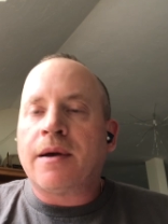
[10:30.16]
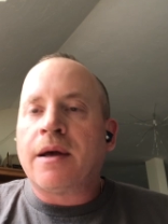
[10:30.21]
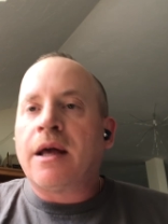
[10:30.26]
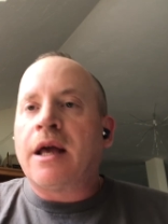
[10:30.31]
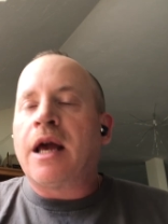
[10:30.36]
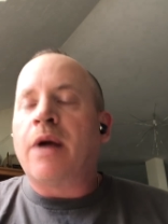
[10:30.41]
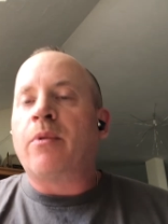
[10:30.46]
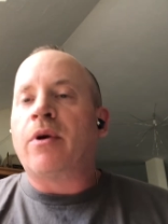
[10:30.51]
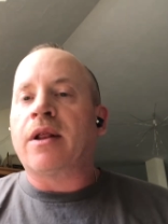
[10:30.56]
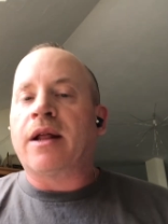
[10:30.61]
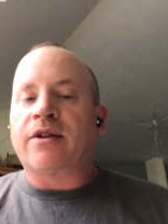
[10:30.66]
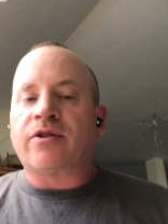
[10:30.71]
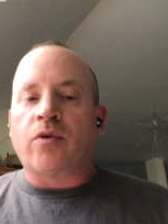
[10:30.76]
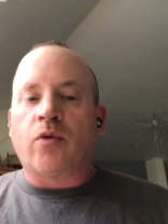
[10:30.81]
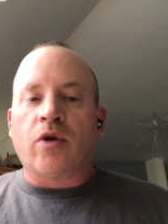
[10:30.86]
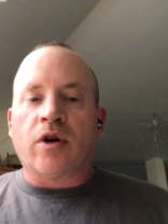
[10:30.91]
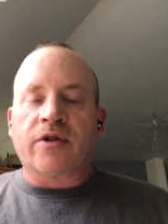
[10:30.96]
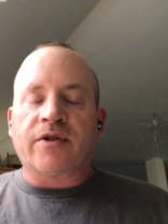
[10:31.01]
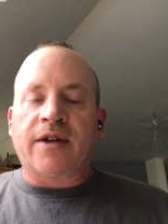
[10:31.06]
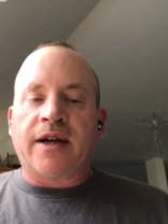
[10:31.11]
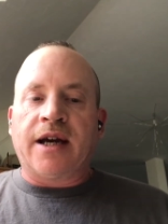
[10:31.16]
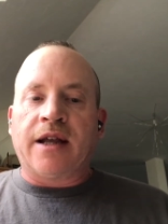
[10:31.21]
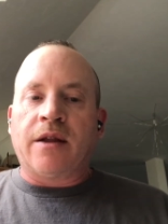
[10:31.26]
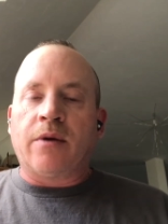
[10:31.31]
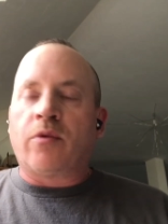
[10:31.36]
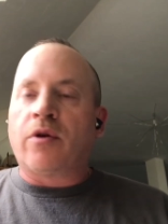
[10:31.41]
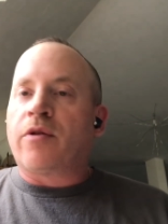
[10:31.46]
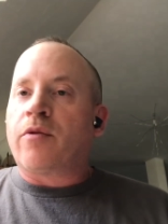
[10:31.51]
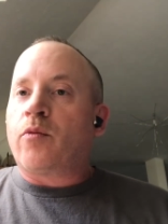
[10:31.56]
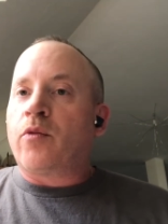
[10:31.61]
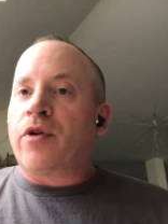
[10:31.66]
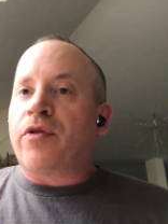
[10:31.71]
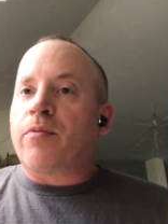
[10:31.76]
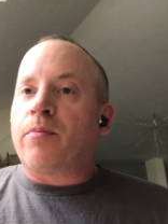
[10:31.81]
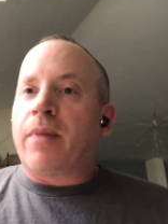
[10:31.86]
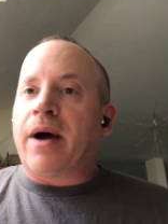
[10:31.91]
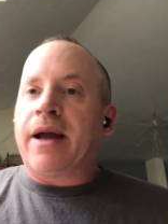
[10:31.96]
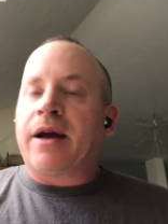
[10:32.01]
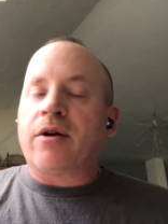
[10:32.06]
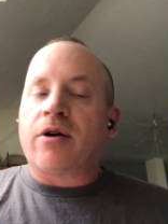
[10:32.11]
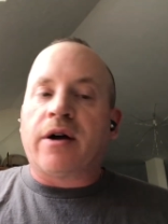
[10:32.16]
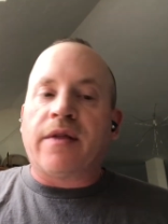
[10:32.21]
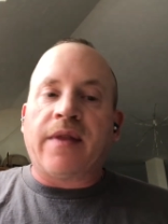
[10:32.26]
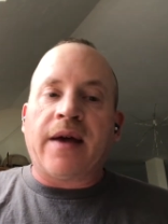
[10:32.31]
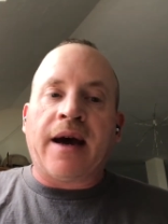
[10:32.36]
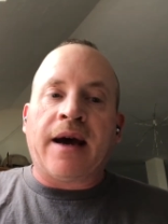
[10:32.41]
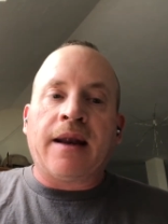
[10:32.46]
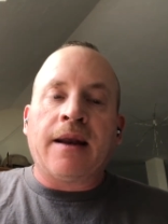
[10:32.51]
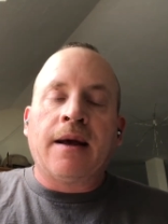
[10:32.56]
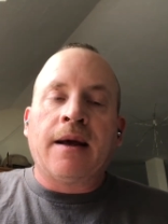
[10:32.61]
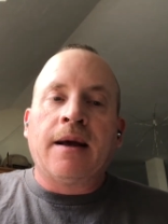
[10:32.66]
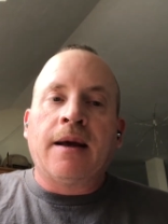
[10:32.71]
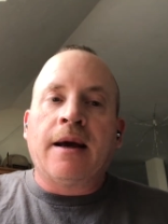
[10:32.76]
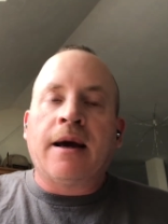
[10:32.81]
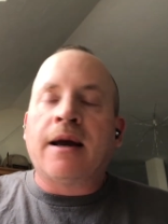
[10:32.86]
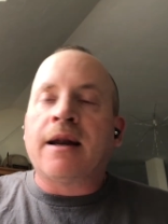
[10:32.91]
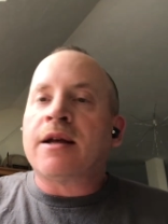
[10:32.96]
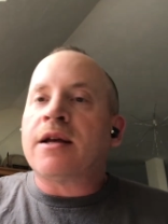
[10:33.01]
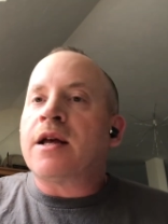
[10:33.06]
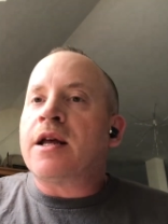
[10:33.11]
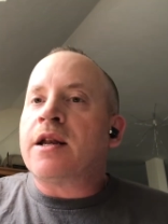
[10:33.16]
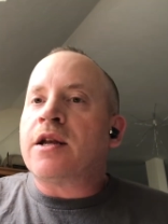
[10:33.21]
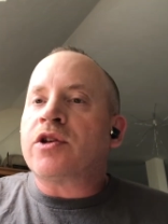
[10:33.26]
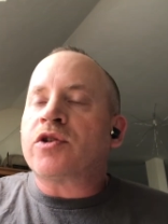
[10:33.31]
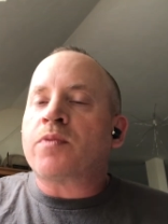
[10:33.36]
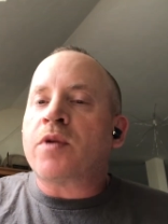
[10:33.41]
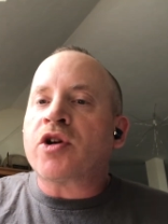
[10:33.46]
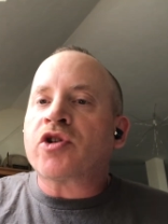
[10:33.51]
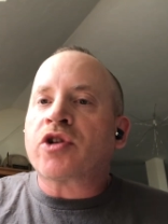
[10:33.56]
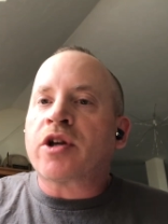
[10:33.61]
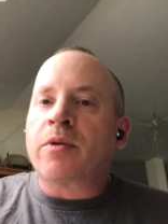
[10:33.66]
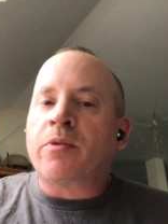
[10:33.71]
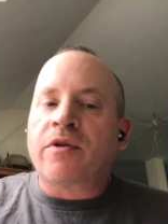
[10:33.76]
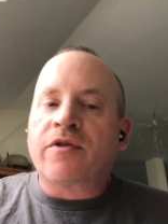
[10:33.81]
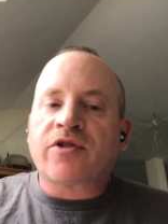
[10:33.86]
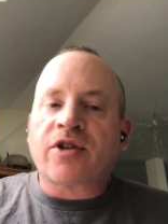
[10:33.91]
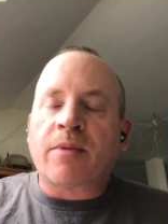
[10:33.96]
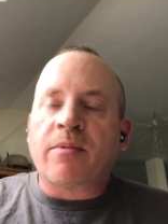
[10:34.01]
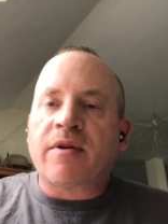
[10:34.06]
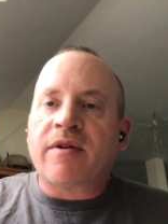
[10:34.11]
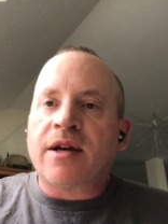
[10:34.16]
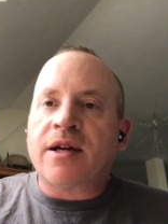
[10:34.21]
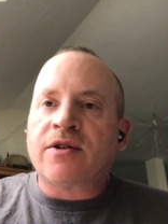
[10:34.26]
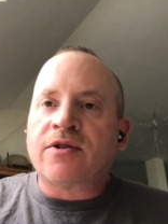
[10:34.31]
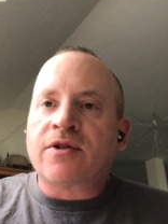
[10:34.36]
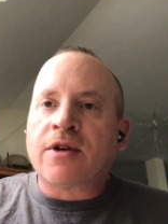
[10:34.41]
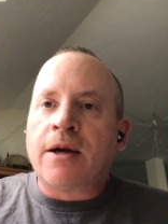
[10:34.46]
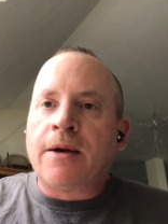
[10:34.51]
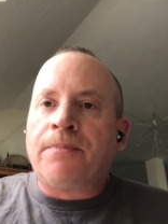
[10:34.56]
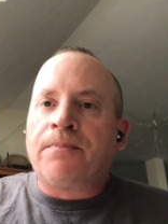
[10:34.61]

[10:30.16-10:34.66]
and we like to work together with Mike on that, and especially with some of his